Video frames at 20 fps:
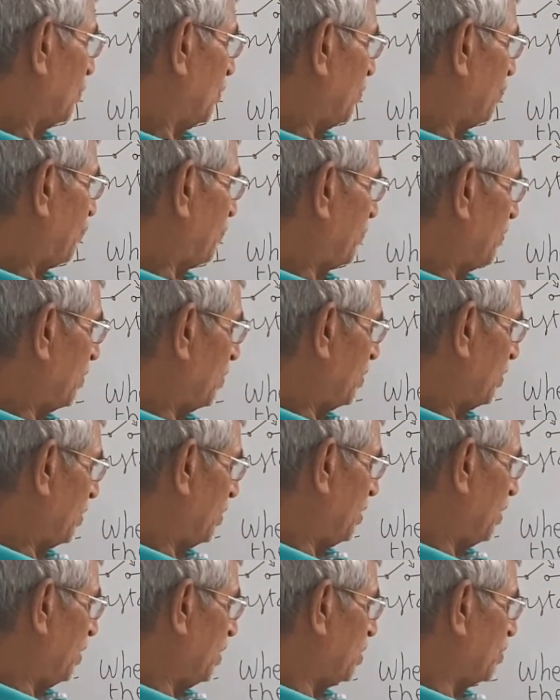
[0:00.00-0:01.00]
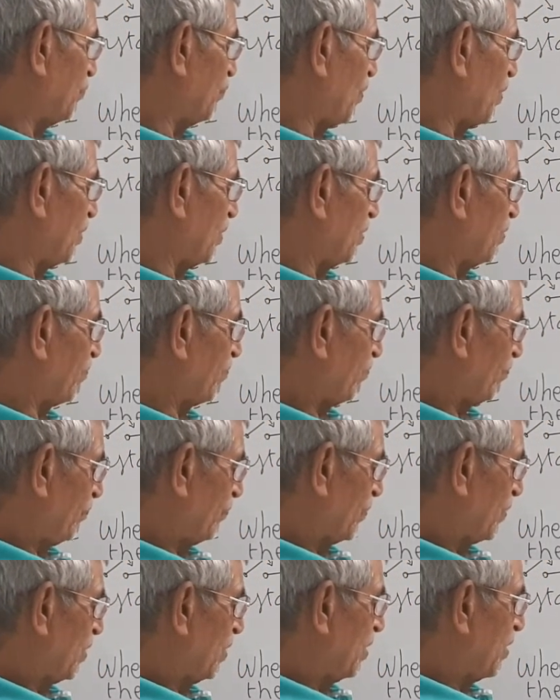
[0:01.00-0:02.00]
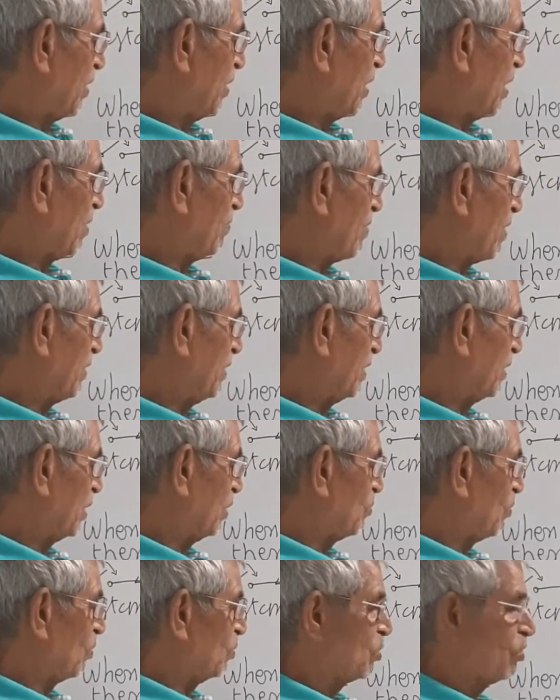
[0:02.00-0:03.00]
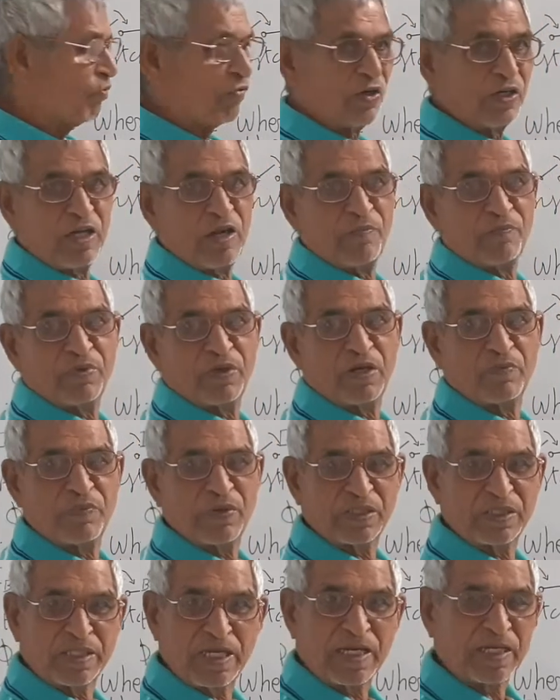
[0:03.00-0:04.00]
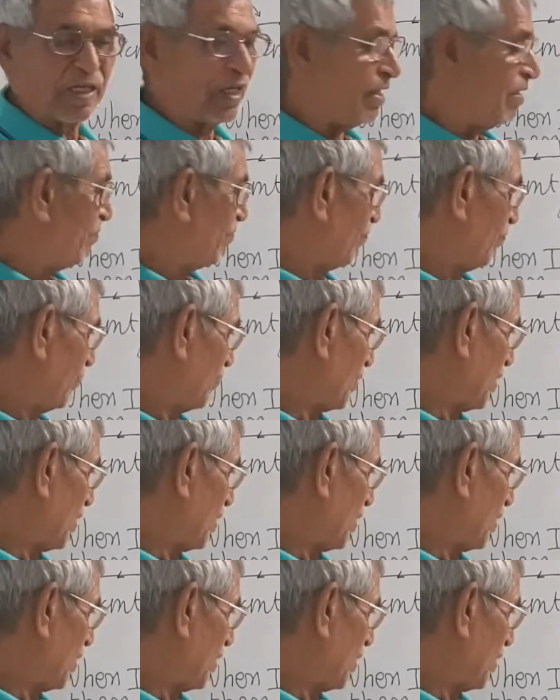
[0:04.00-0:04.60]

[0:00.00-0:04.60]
if E is 1 and di by dt is also 1 ampere per second,